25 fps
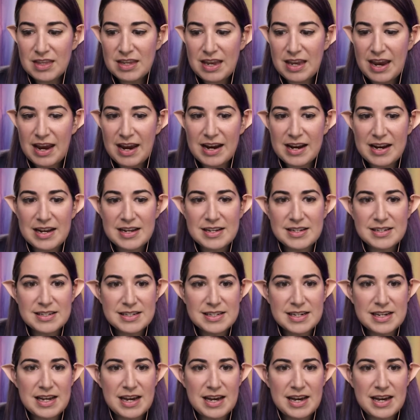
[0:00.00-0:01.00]

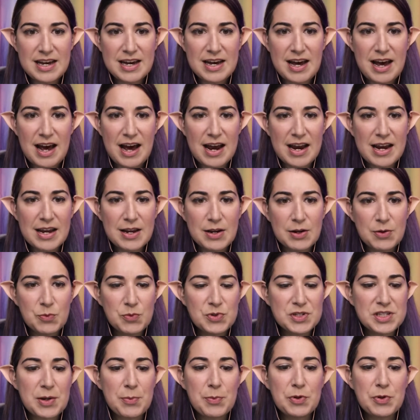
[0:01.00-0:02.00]
I
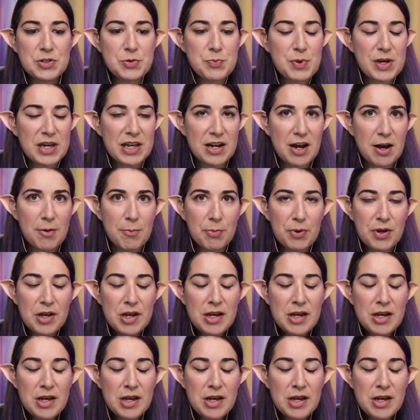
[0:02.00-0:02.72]
was able to pick it up